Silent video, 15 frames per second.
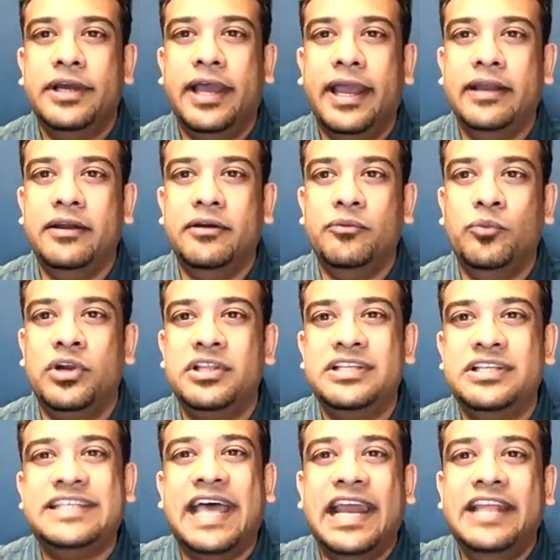And what are
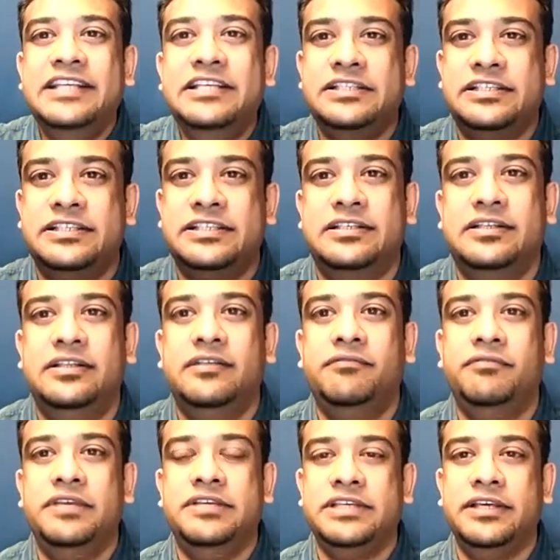the challenges,
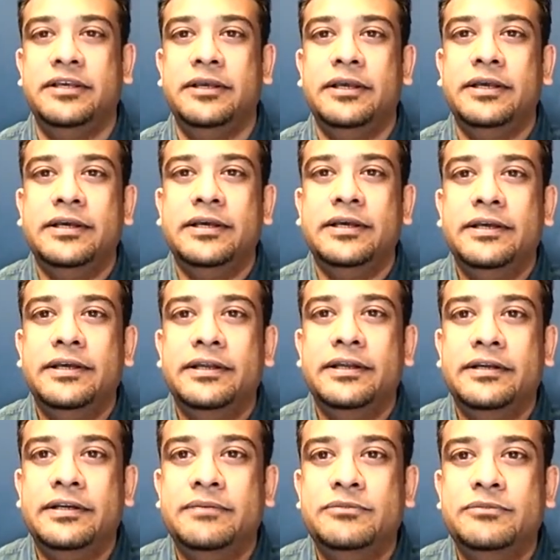if you see,
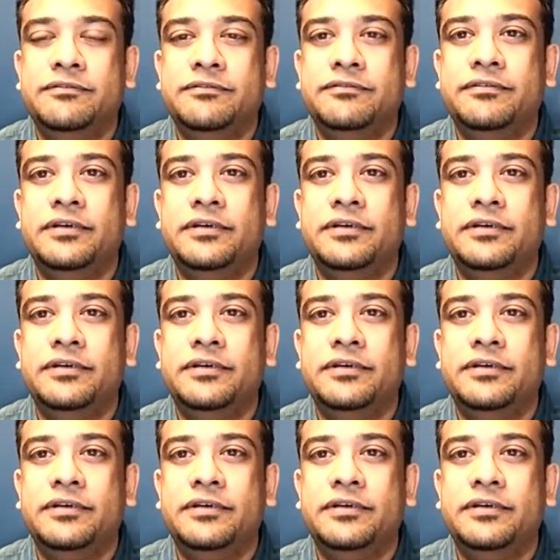in terms of?